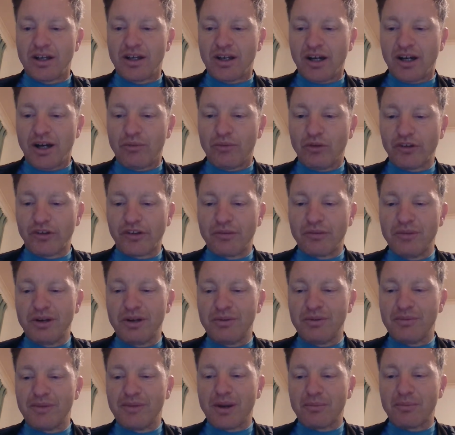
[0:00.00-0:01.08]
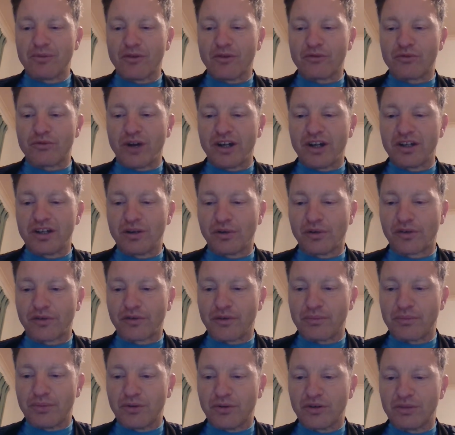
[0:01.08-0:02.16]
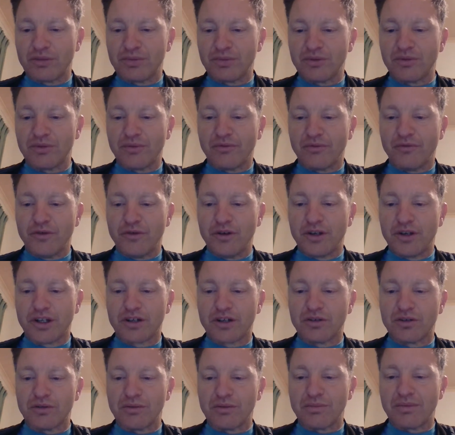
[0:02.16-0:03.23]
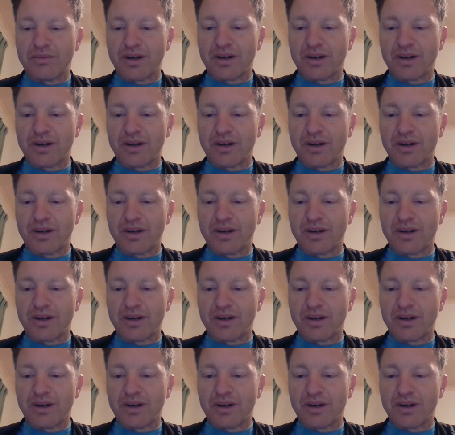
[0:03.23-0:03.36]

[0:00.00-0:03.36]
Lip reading: What's the minimum number of radials for portable vertical?